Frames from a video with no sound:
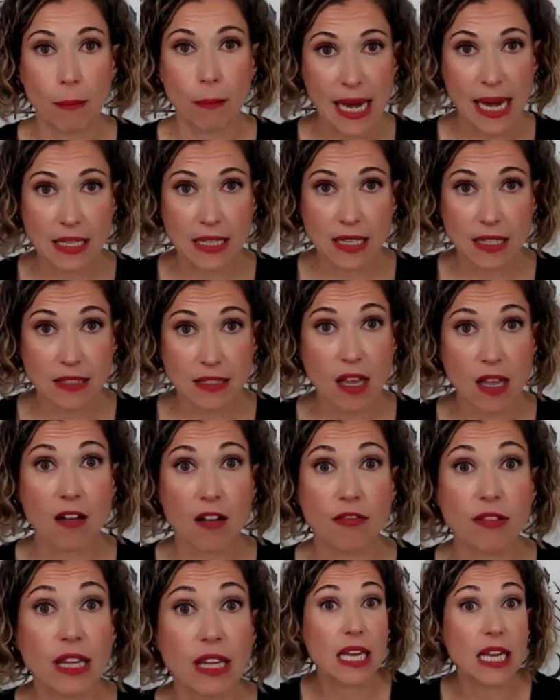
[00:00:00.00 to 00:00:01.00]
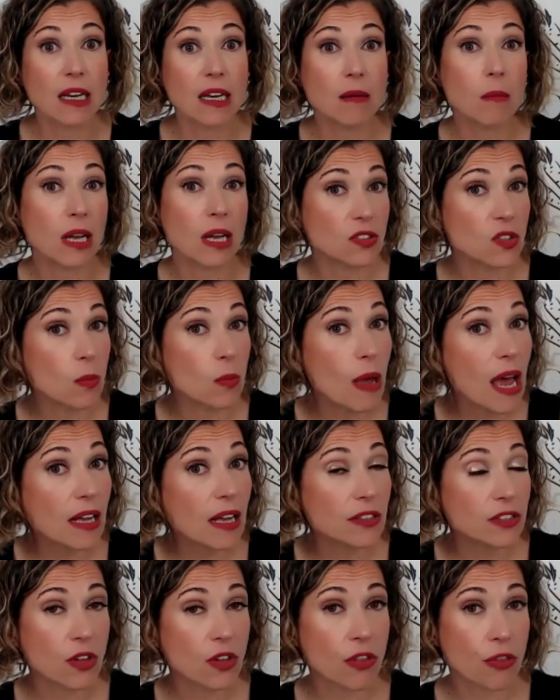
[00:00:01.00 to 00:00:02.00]
maintenance of lean muscle
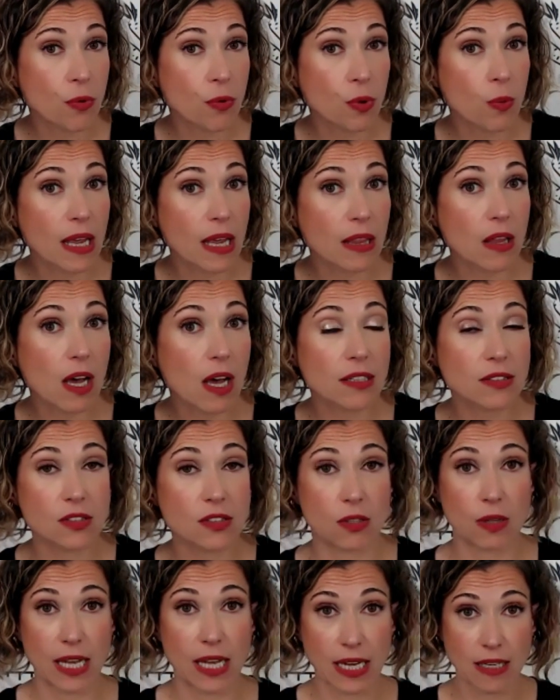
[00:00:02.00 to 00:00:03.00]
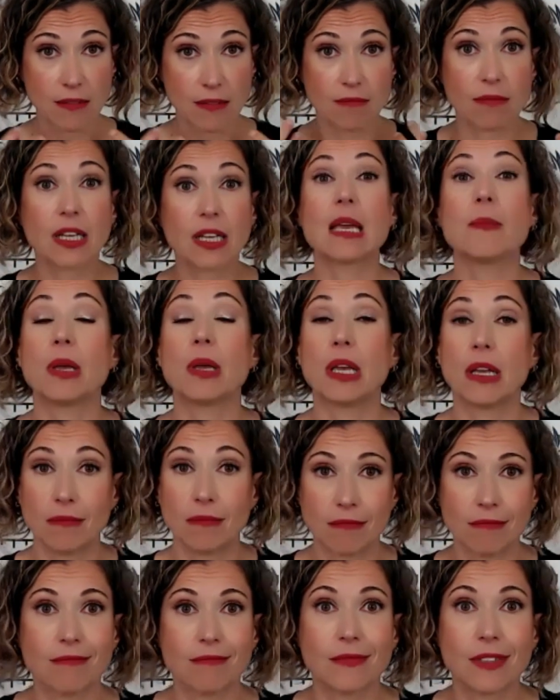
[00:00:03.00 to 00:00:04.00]
mass through weight loss. So like
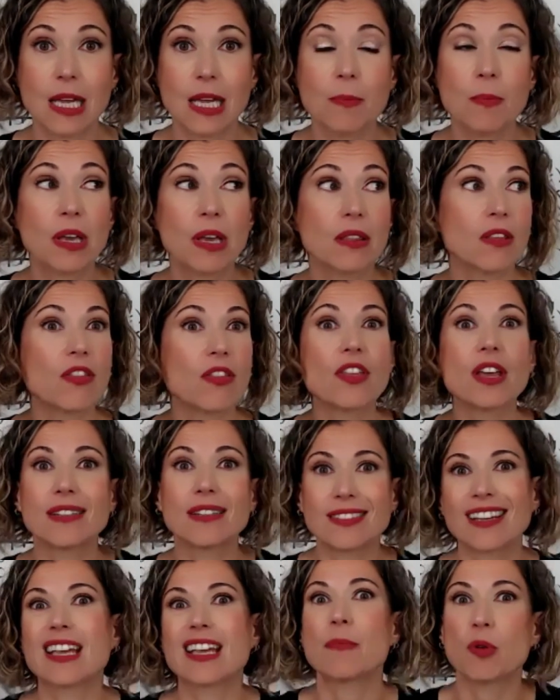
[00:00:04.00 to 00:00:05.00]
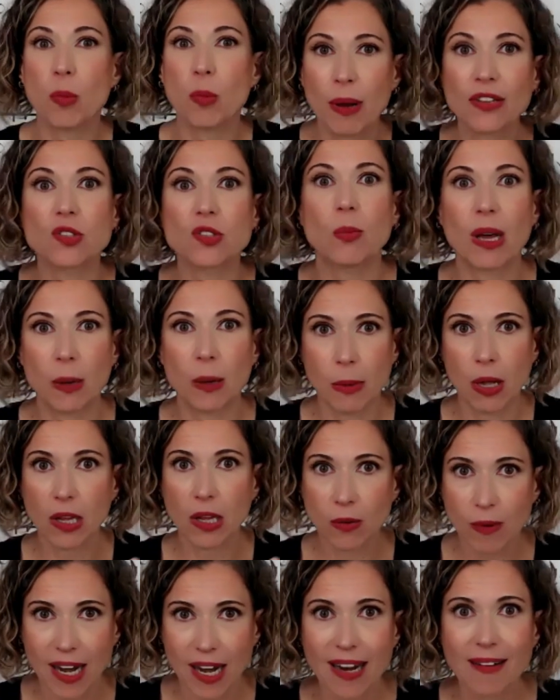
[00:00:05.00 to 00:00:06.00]
keeping keeping the things that keep your basal
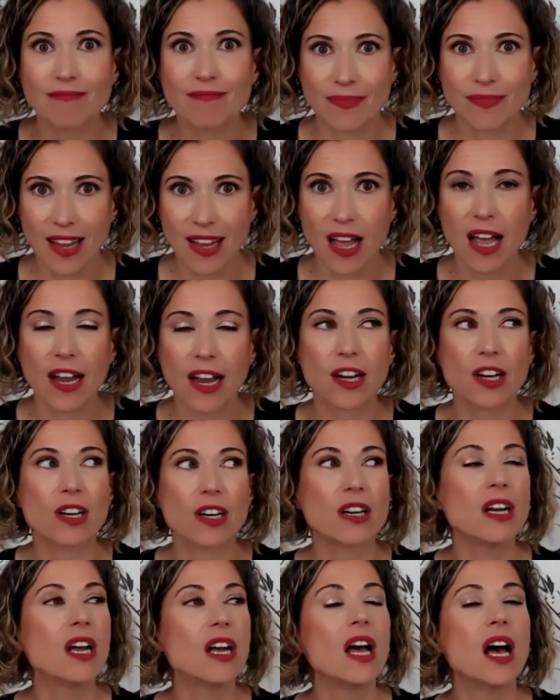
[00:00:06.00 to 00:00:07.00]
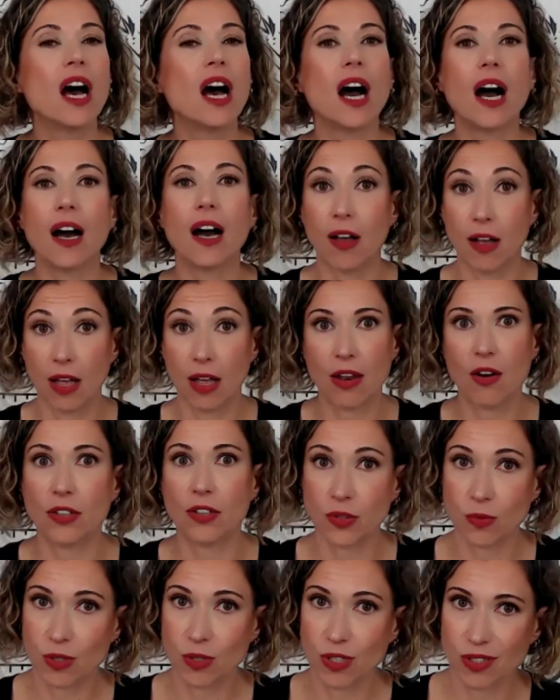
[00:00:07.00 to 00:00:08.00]
metabolic rate higher uh, and
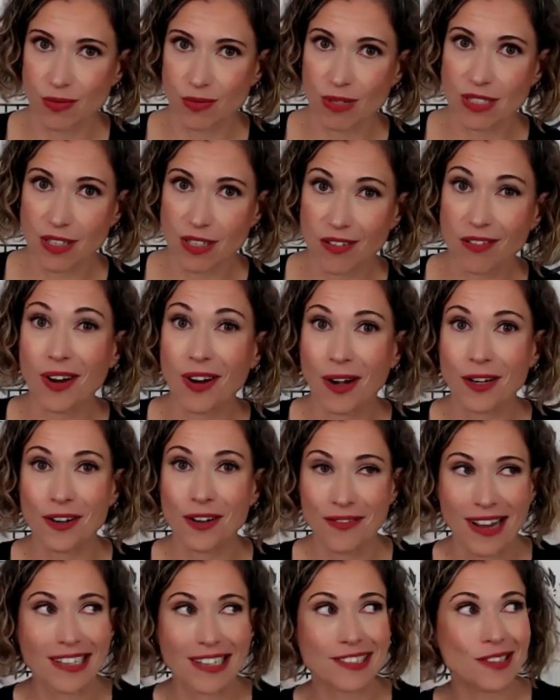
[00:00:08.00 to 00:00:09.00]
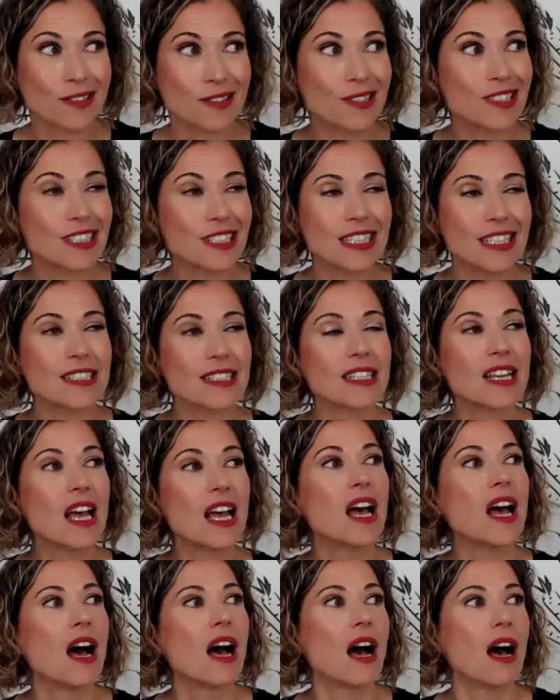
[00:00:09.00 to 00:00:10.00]
also reduce risk of cardiovascular disease.
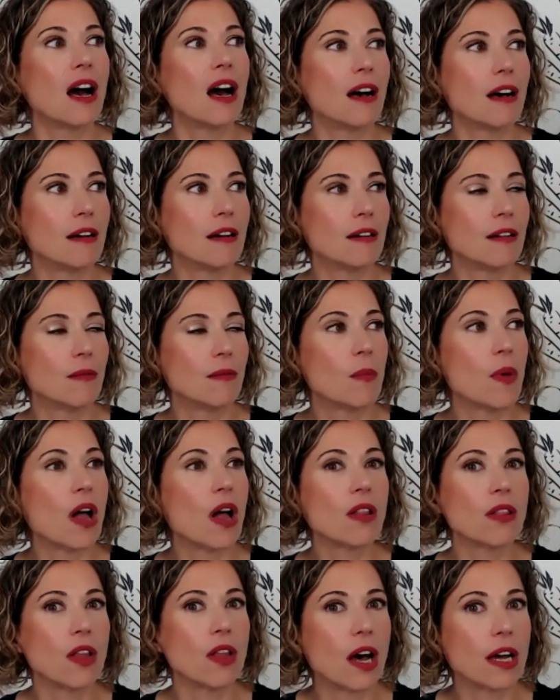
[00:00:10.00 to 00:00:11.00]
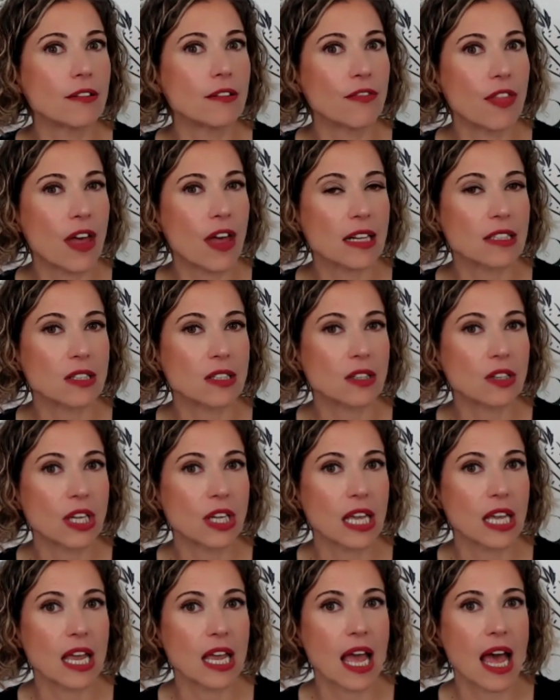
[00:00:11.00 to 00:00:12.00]
Um, a lot of that's
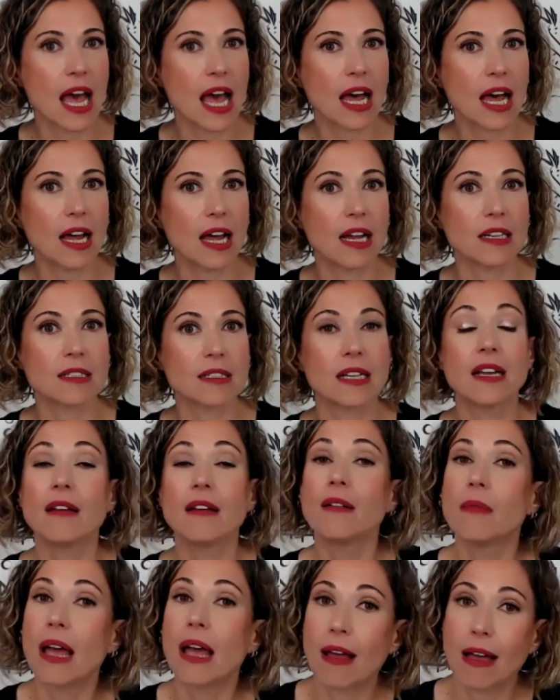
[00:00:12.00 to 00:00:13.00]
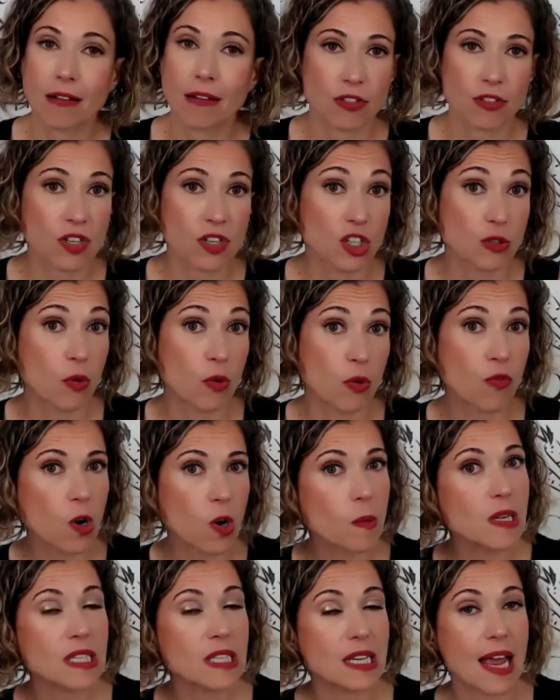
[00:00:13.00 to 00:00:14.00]
looking at exercise
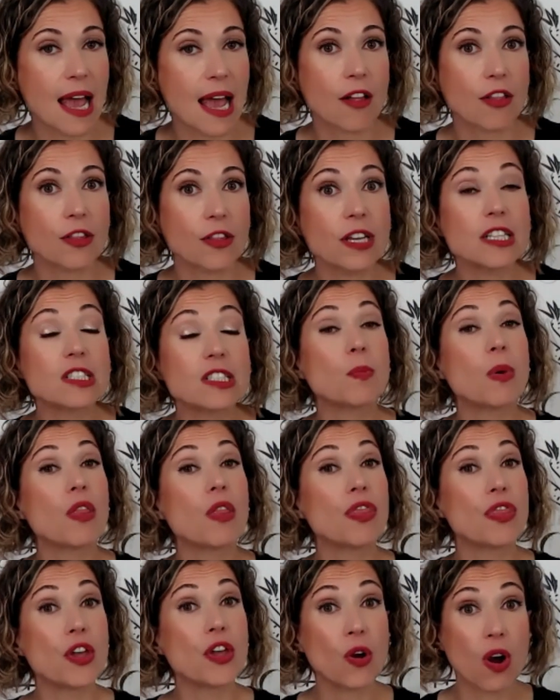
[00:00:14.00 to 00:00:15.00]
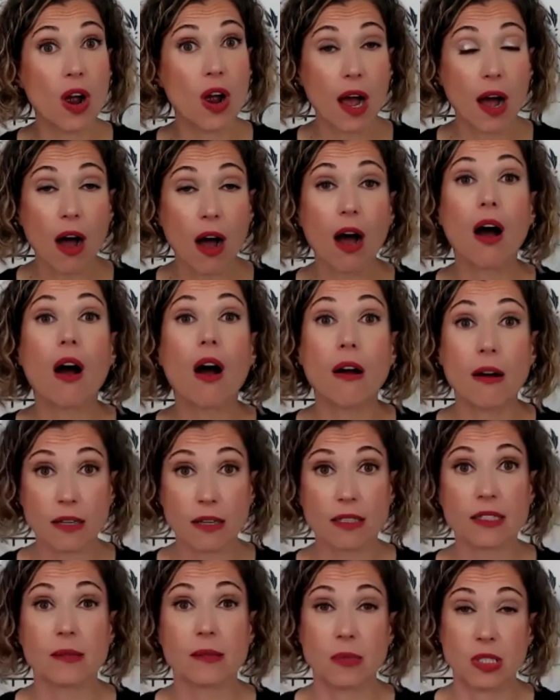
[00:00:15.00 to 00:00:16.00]
performance in athletes, but there
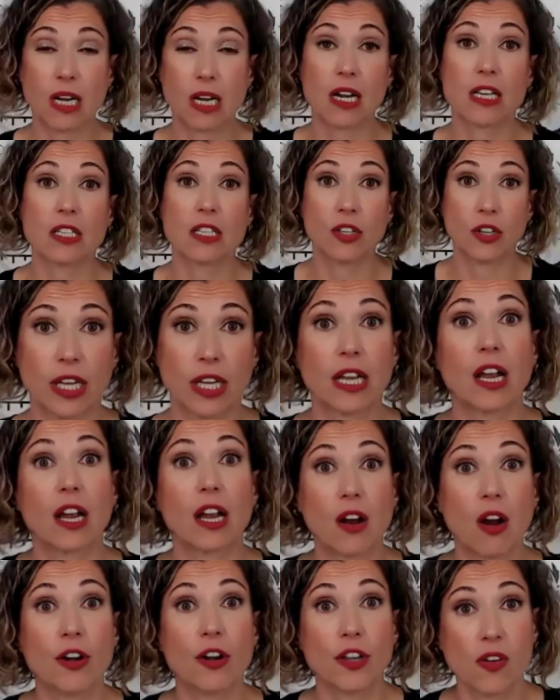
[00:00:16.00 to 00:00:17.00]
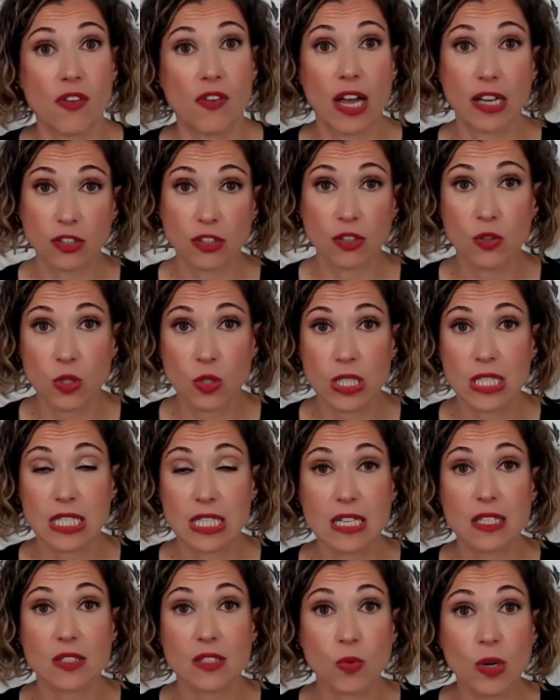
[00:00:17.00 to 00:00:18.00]
are some studies looking at cardiovascular
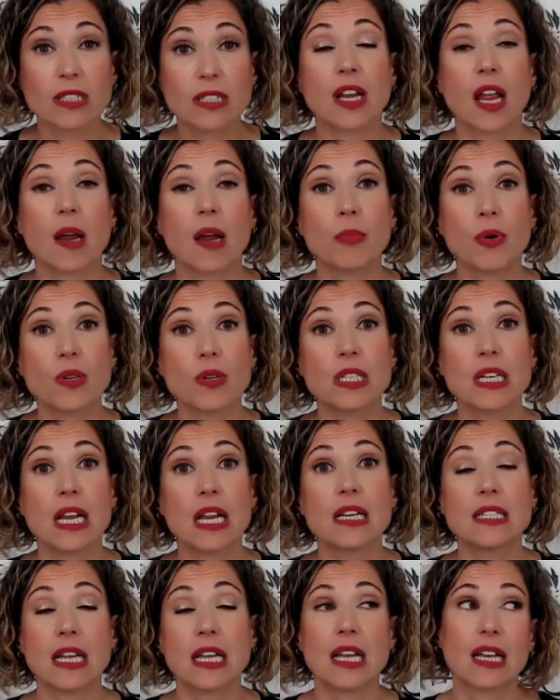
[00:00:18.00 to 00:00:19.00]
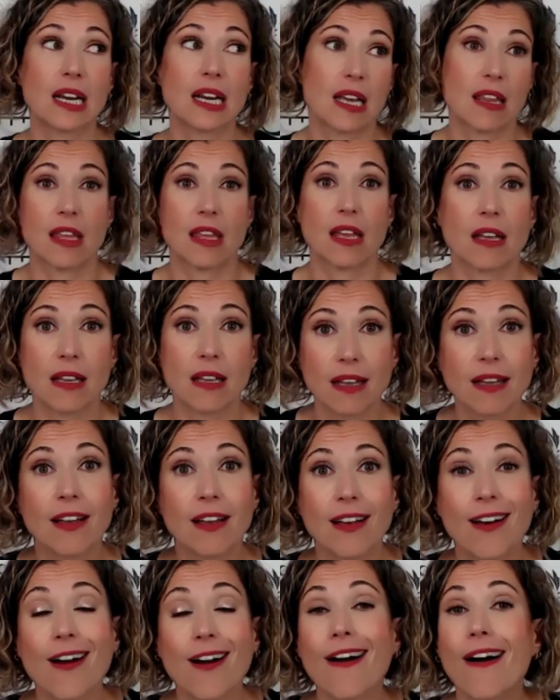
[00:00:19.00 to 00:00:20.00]
disease risk and protein intake. And I think
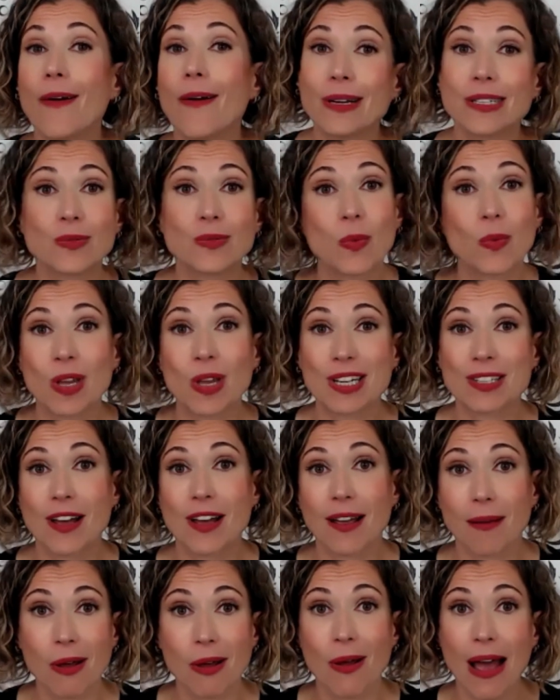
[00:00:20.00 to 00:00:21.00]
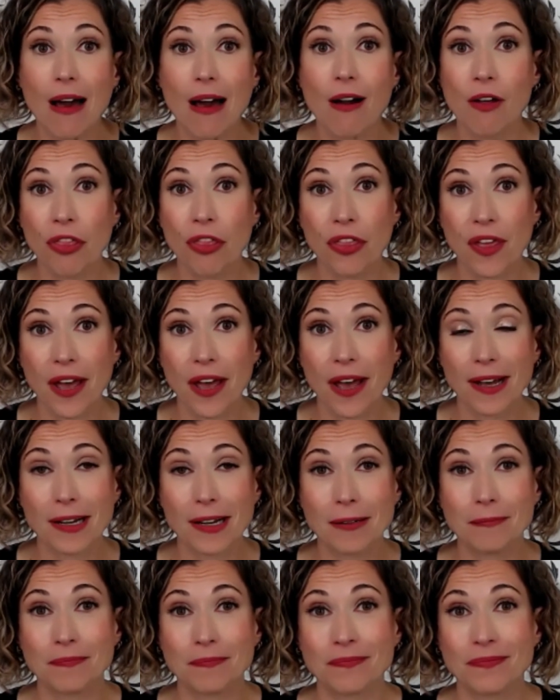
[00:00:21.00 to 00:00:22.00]
always when we can talk about health
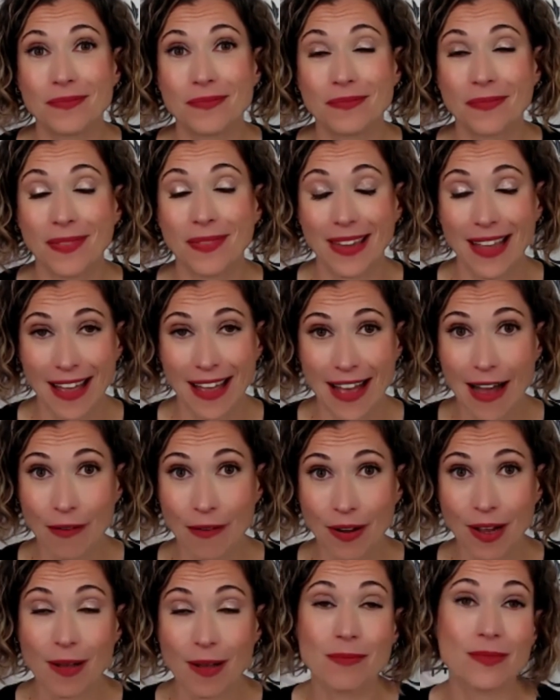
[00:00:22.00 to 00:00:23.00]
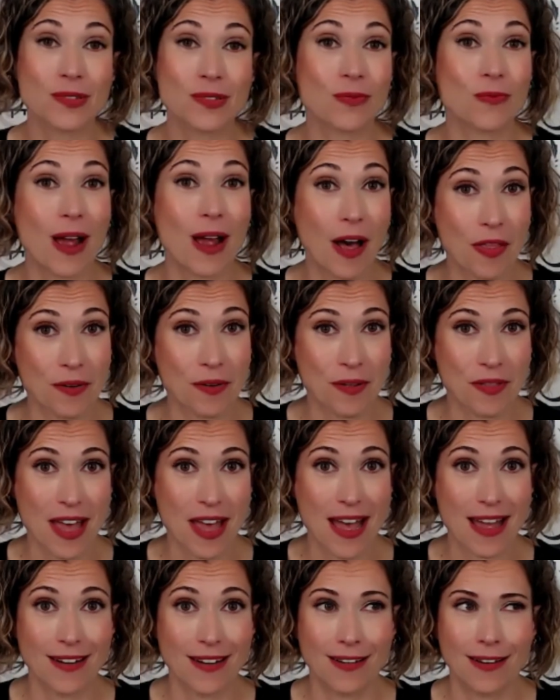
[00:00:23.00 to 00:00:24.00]
um, outcomes rather
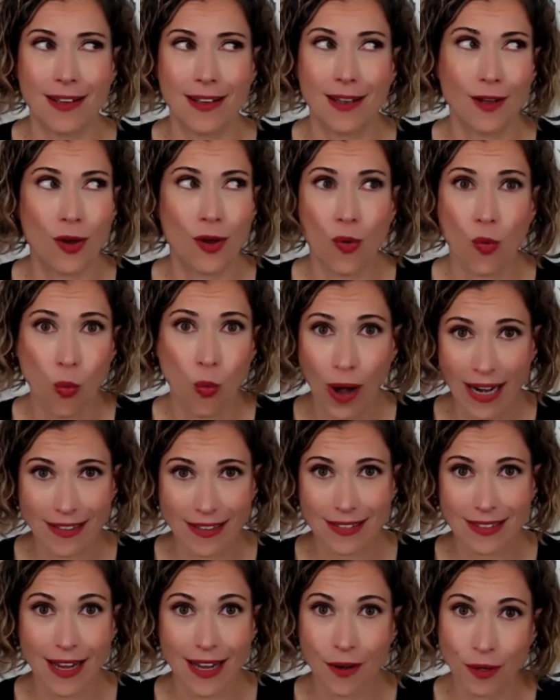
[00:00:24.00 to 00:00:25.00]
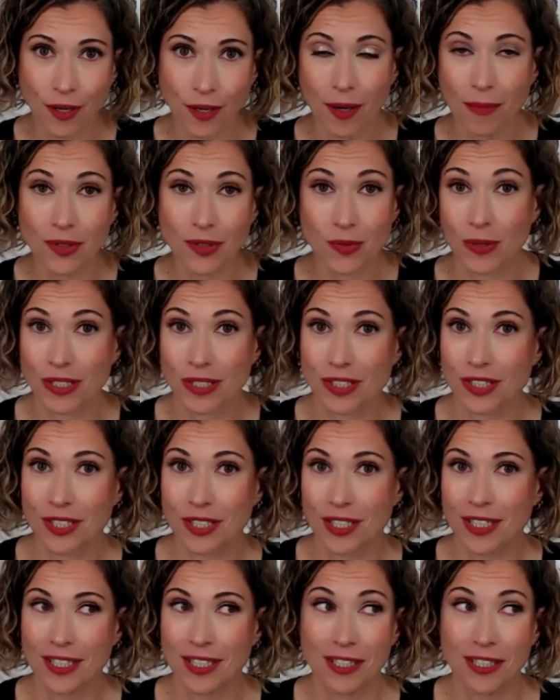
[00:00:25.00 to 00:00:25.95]
than weight outcomes, which